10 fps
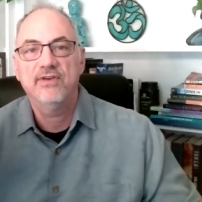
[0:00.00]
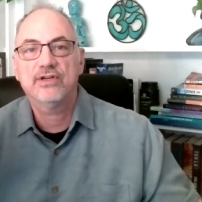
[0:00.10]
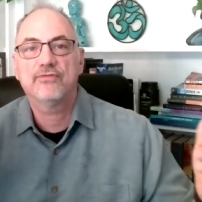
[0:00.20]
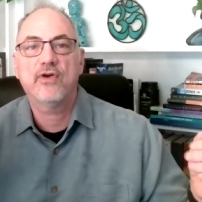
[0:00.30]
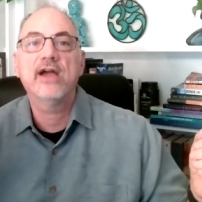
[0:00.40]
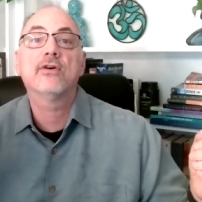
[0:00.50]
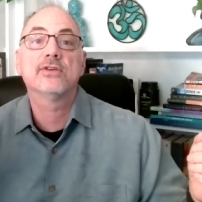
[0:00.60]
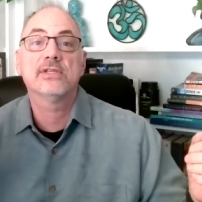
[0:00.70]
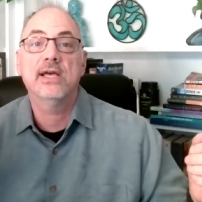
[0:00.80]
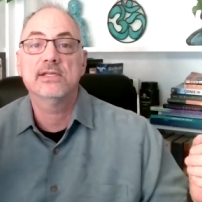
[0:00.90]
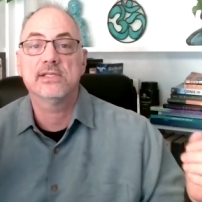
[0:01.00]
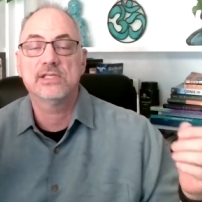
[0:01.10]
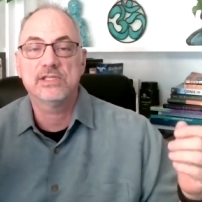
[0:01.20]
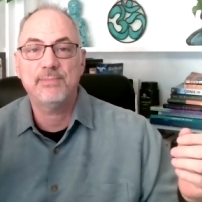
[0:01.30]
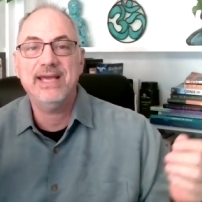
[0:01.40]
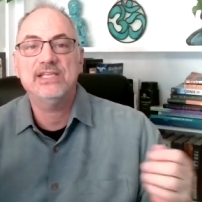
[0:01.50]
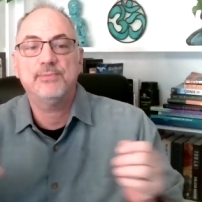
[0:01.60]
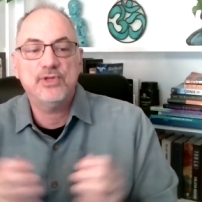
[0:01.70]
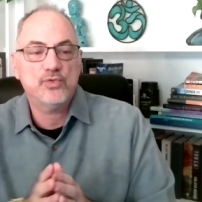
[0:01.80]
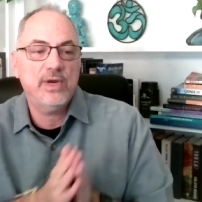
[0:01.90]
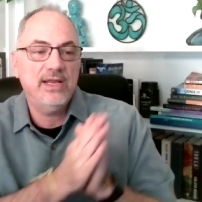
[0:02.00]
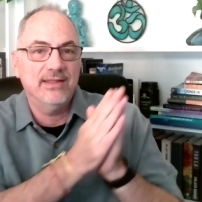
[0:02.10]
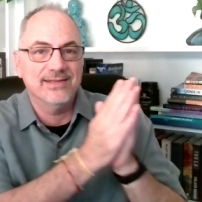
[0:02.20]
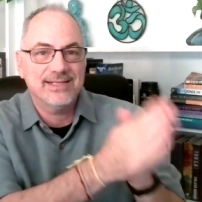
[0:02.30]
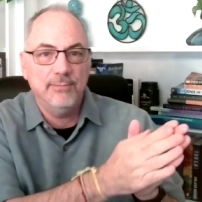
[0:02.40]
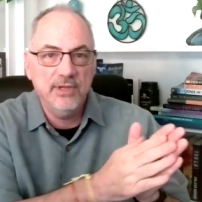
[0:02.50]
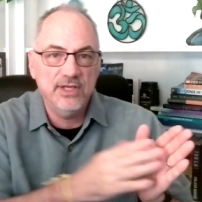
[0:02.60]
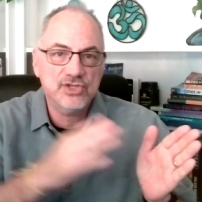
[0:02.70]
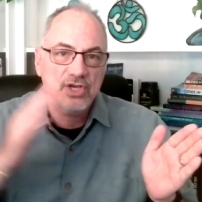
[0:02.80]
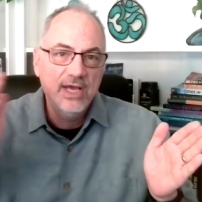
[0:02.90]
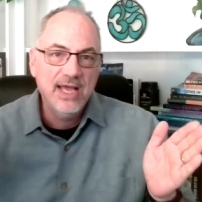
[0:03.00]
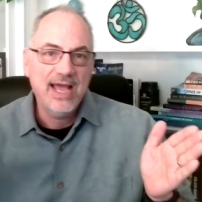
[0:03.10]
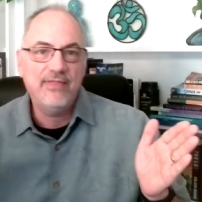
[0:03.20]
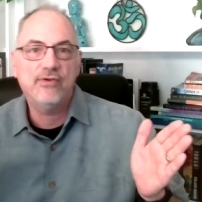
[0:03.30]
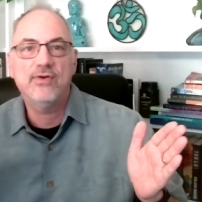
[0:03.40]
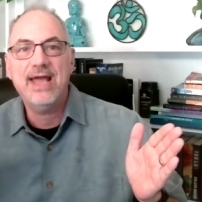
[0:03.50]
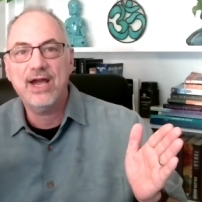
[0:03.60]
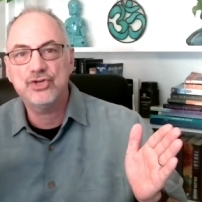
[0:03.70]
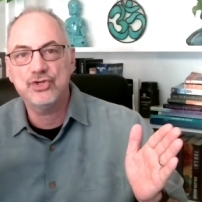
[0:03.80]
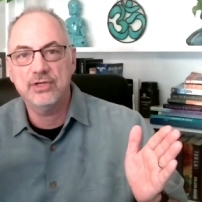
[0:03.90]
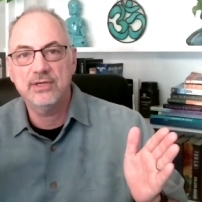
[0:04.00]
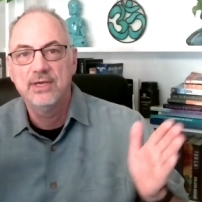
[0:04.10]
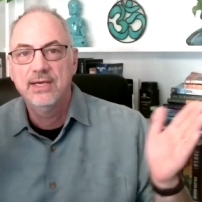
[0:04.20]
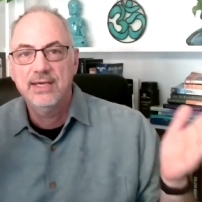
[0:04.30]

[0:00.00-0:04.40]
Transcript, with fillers: Viktor Frankl says the space between the stimulus and the reaction